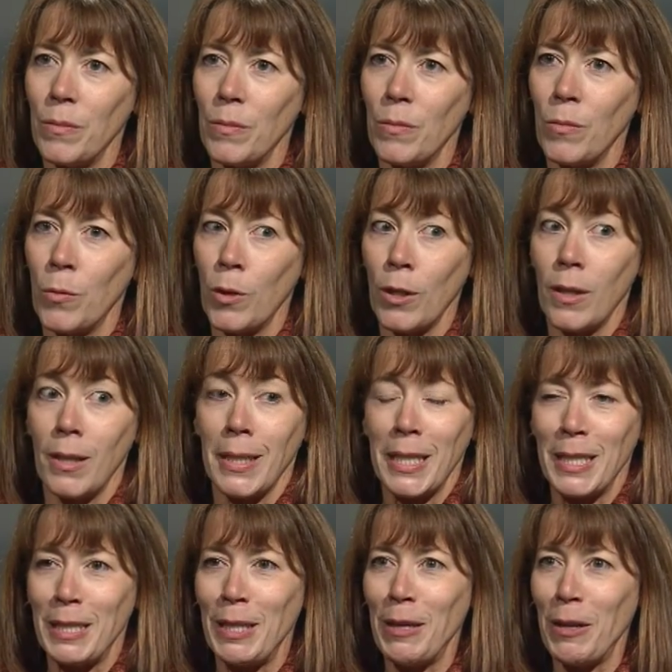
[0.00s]
were and
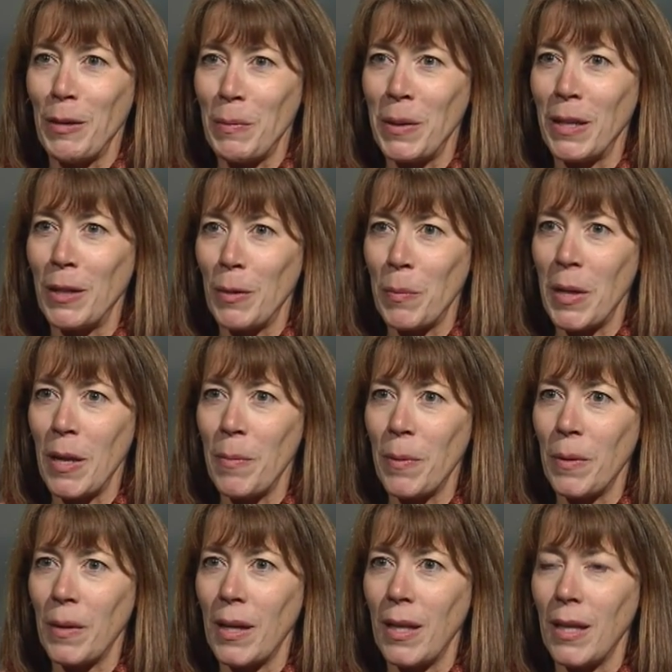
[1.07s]
continue to be good
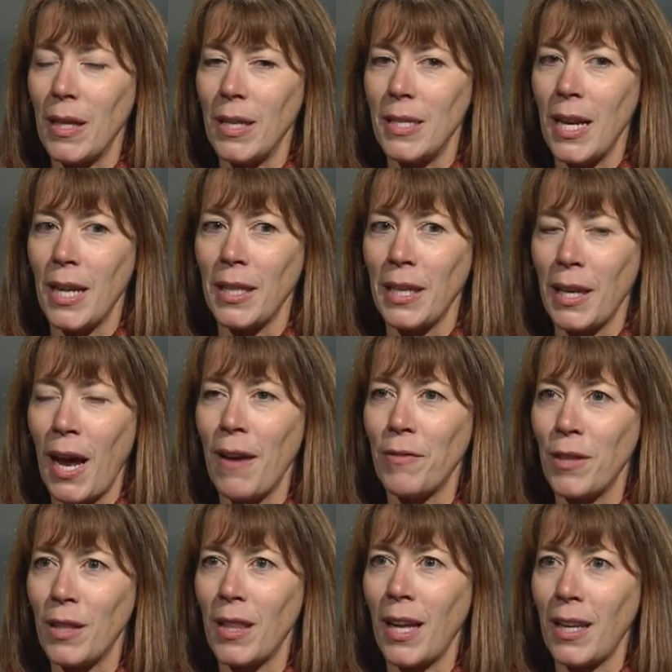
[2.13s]
people, and the daily
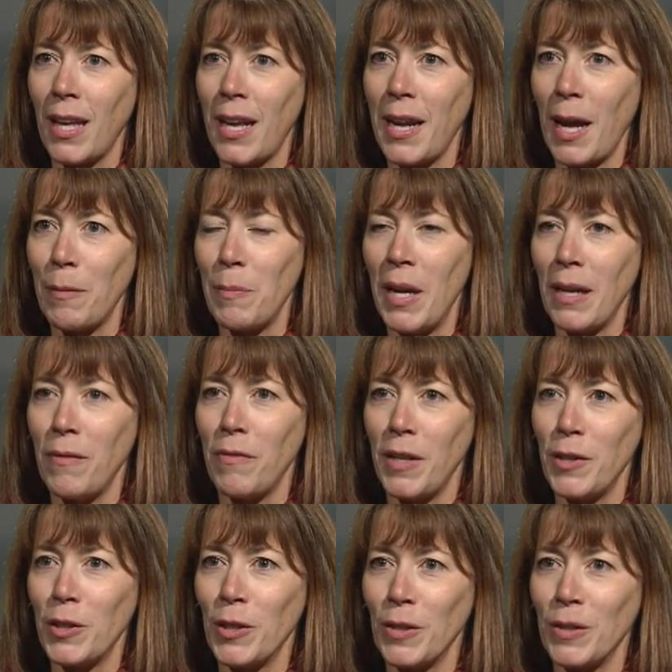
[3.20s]
life that they led had many
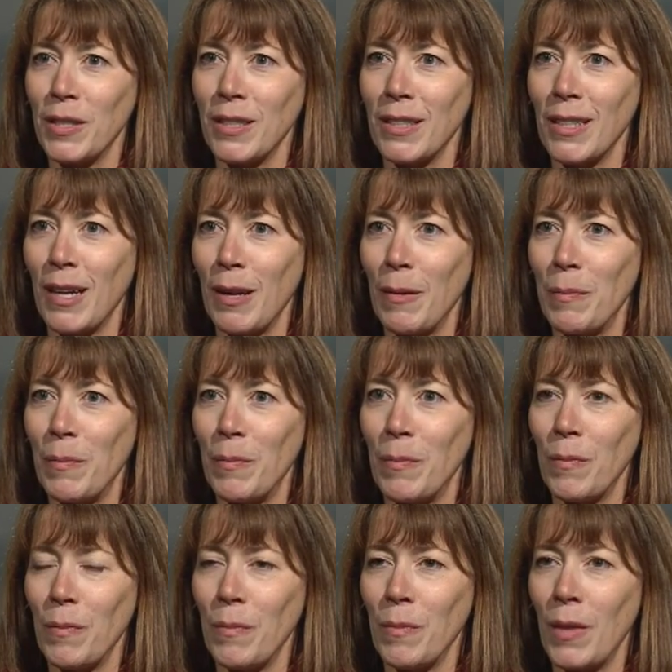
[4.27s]
features
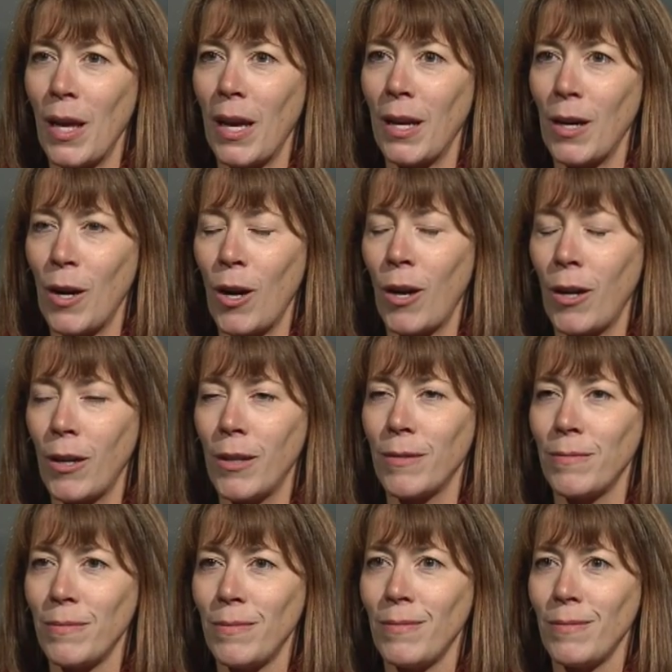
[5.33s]
that
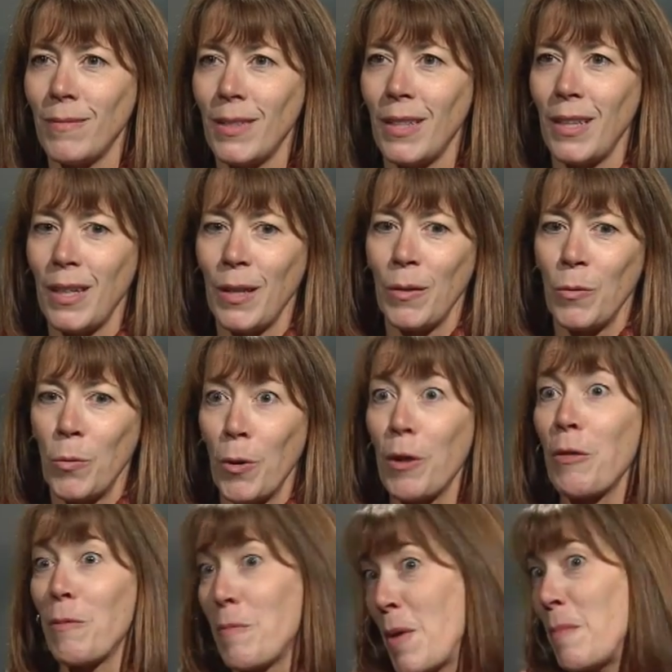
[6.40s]
are
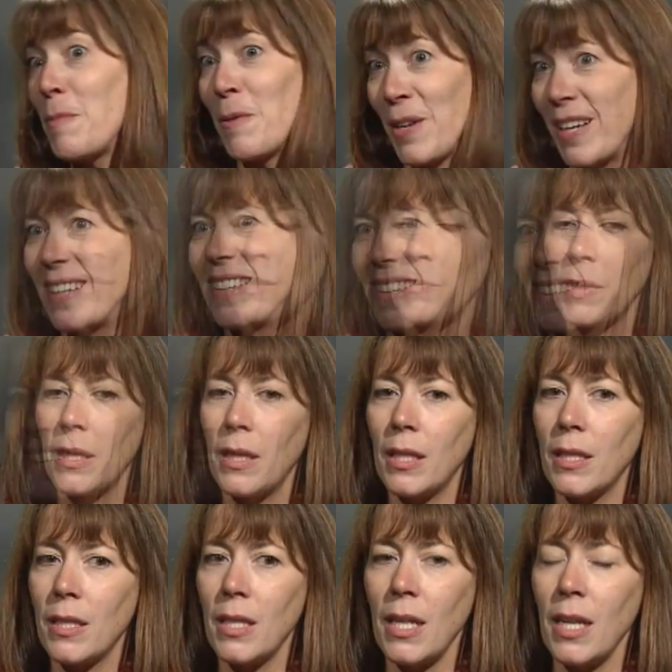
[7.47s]
worth remembering. But
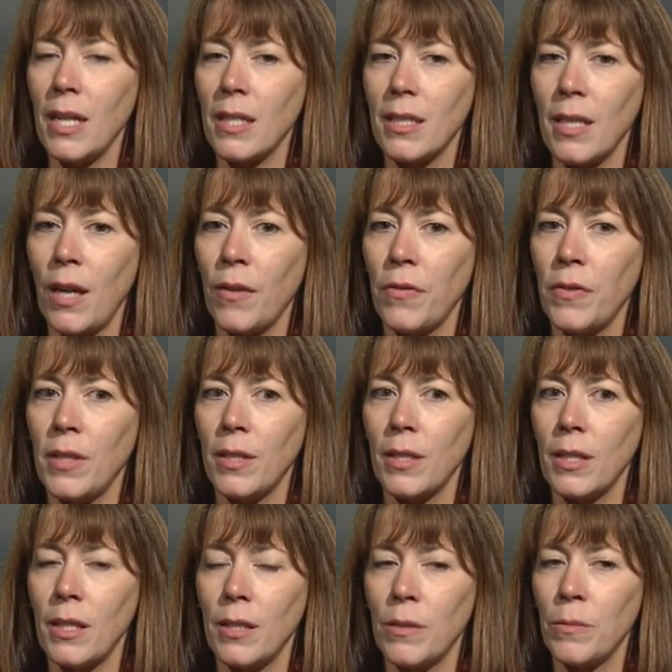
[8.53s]
the city itself
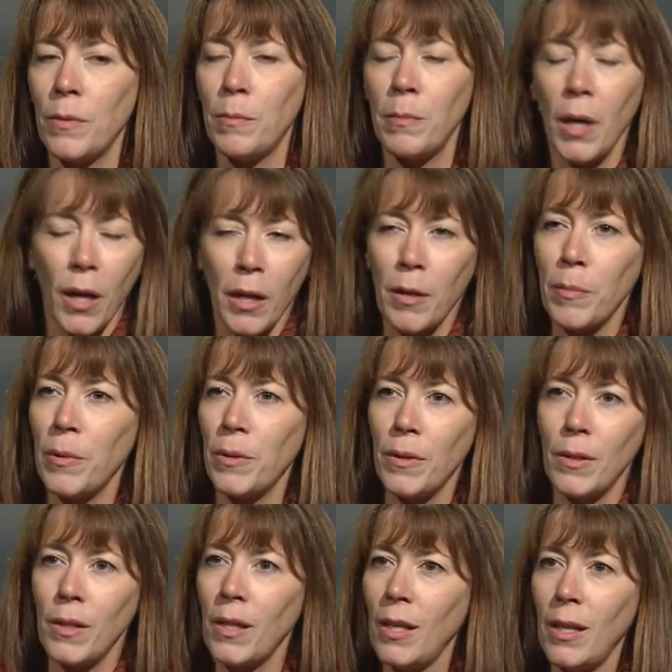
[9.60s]
is a
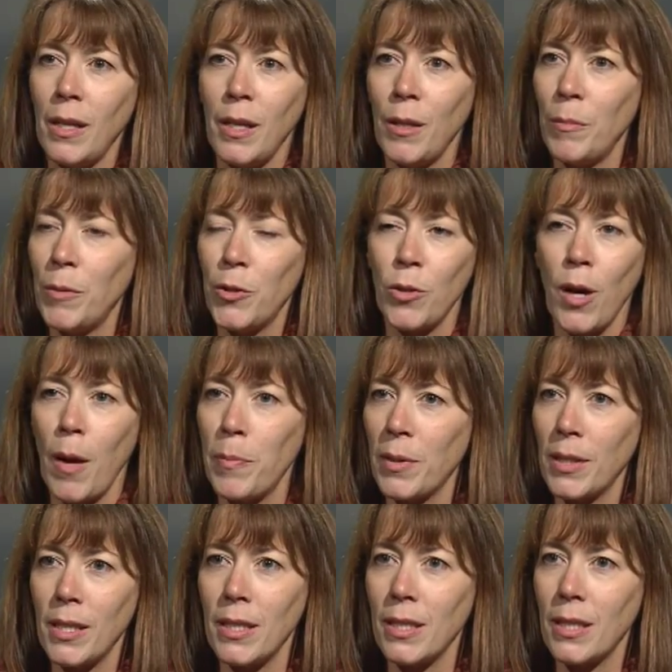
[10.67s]
remarkable
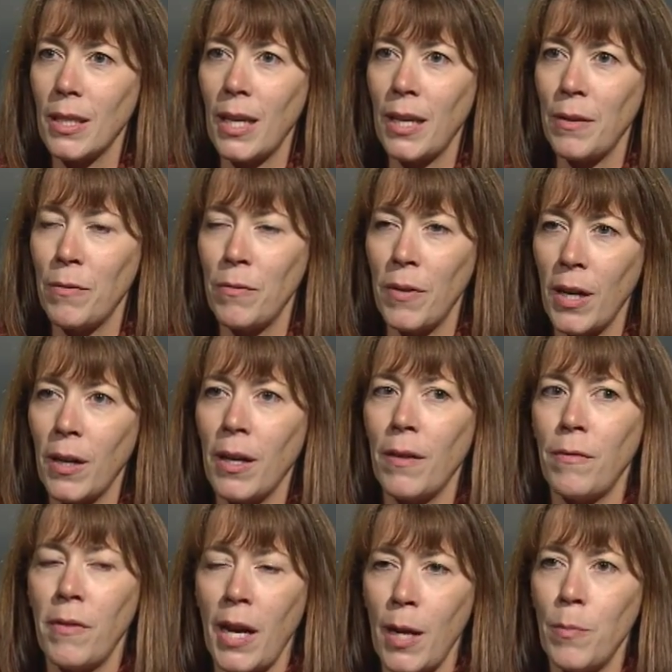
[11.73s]
metropolis, and a
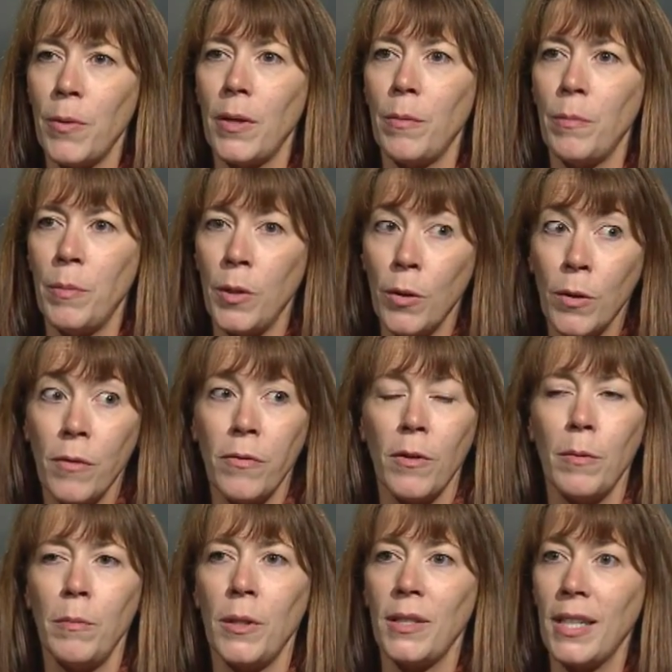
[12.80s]
very vibrant,
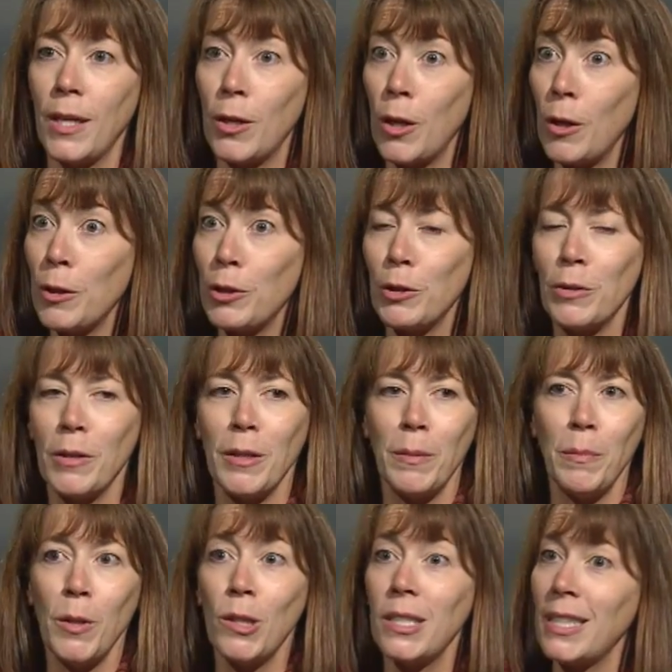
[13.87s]
beautiful,
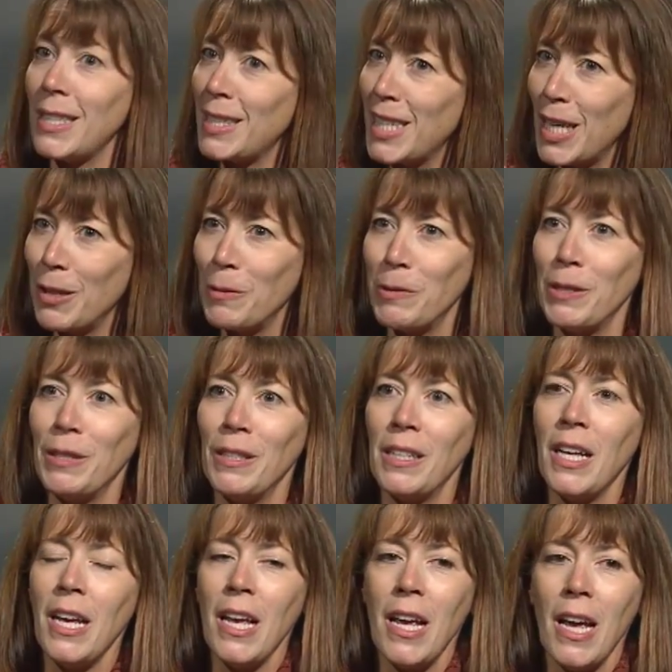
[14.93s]
multicultural,
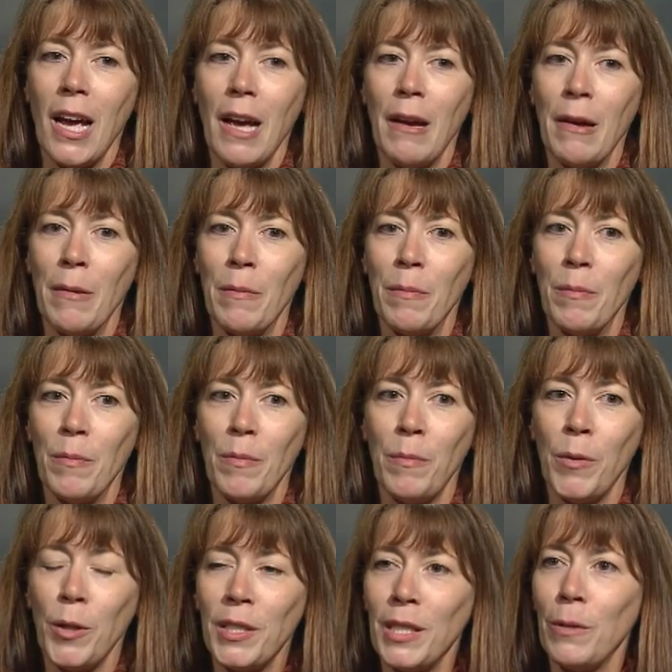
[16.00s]
multilingual,
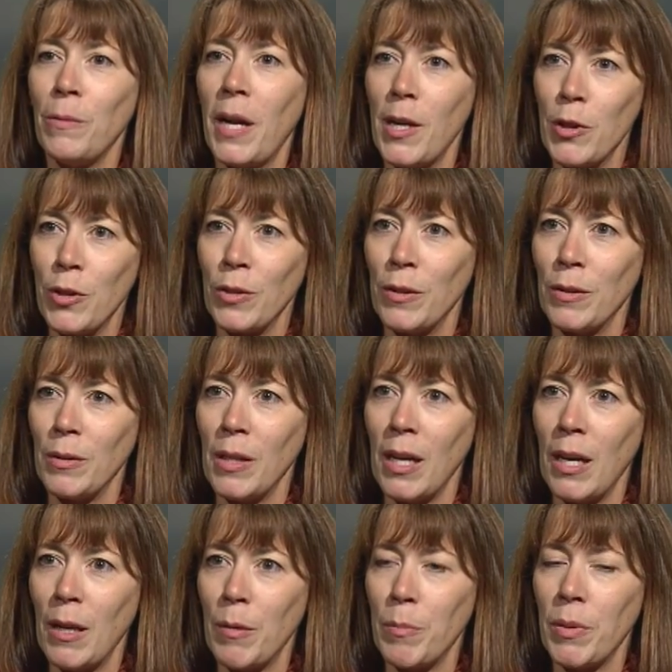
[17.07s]
multiracial
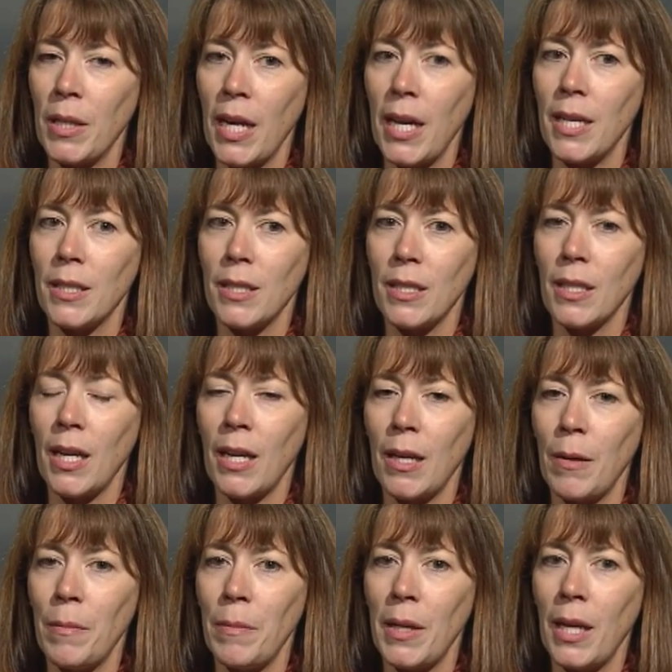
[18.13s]
place.
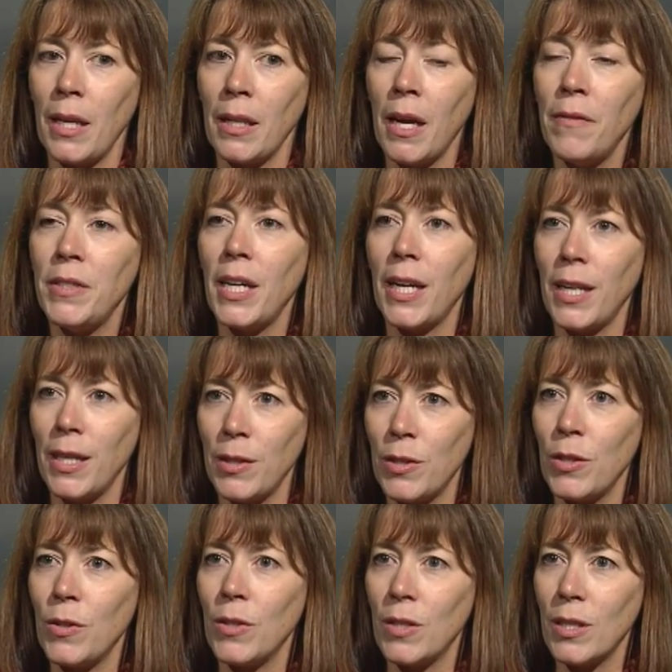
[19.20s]
And I love taking
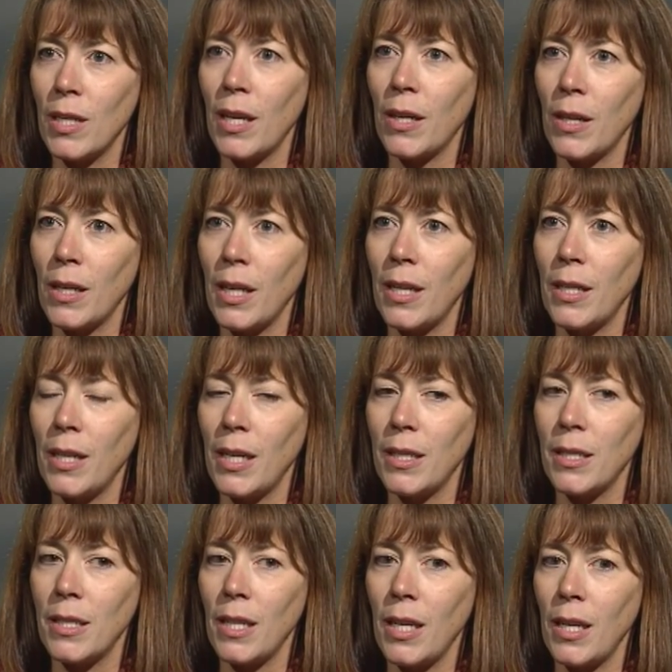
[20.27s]
students there
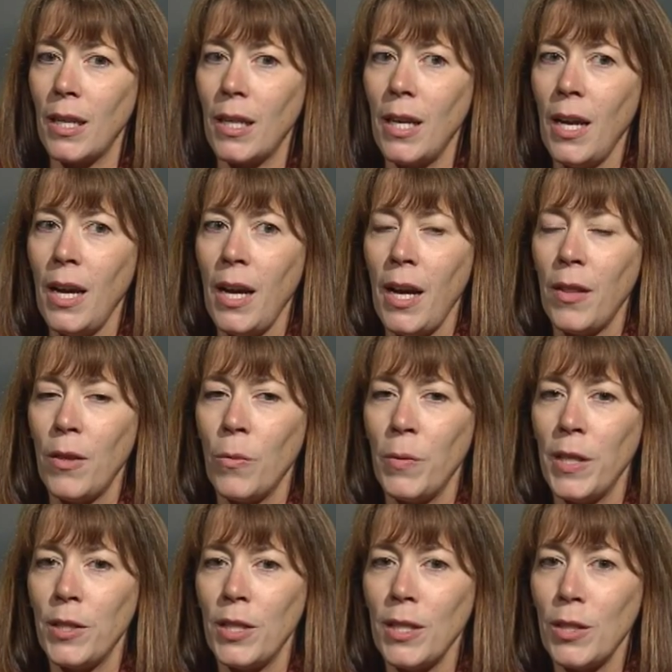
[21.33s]
and seeing the
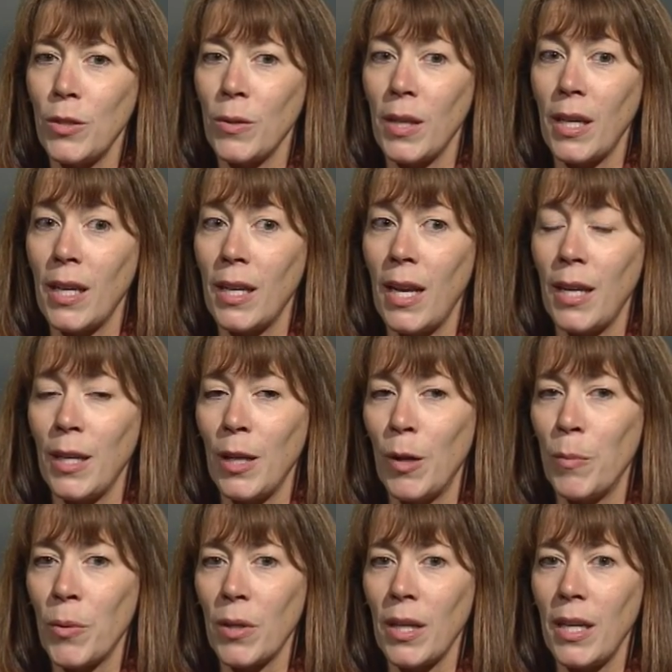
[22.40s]
rich history. And you
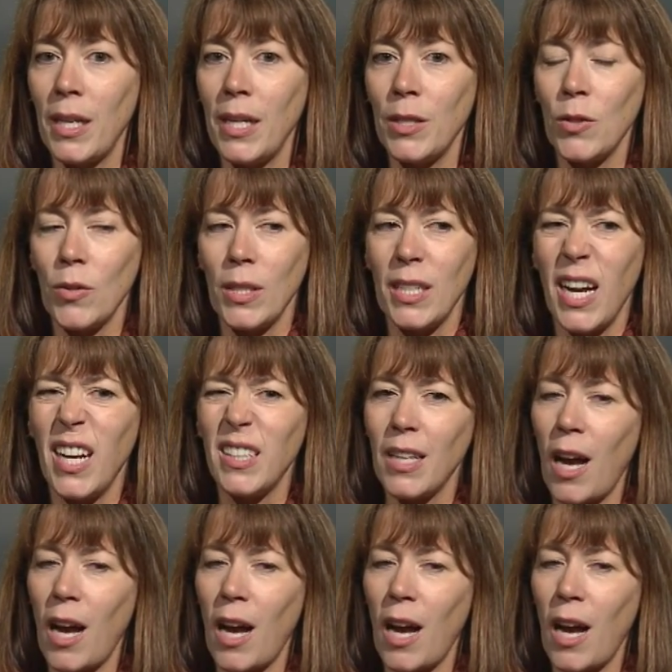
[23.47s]
know, Berlin history tends